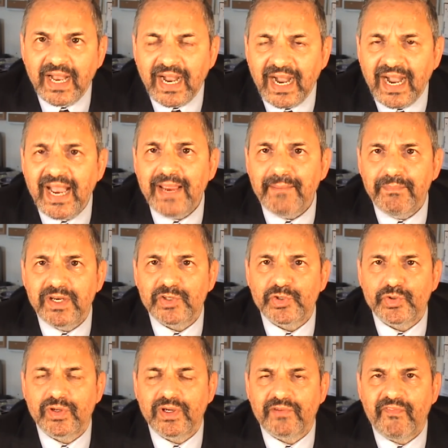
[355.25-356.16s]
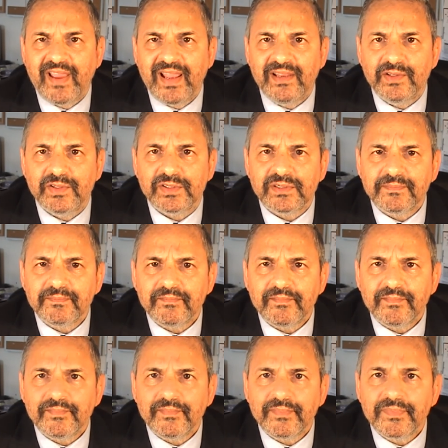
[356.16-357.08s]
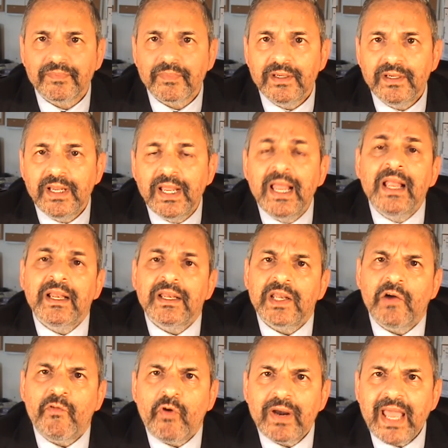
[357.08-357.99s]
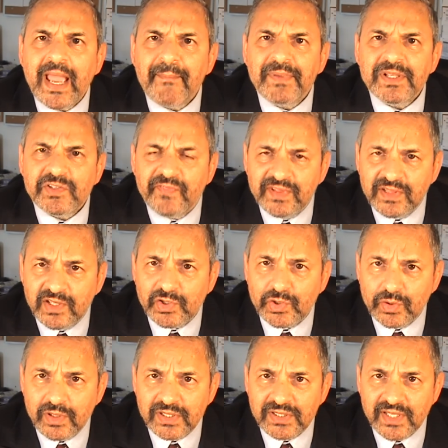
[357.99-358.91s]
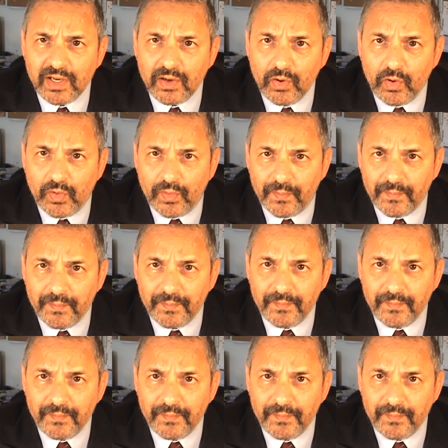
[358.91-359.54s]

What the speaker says: high blood sugar values. Now what happens when the sugars are low?